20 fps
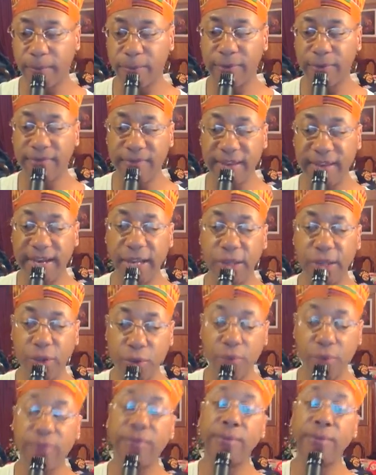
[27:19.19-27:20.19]
preventing
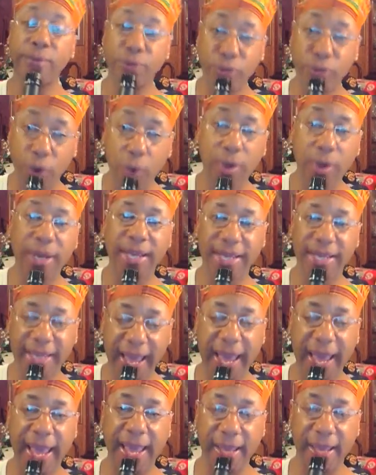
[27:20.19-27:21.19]
youth from joining
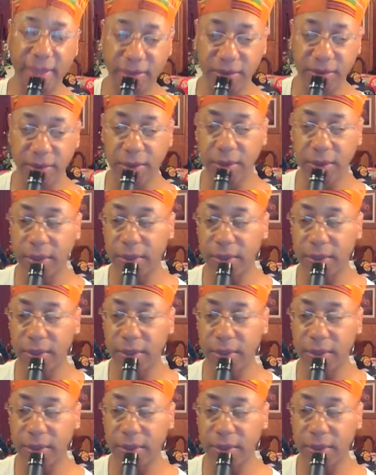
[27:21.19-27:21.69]
gangs,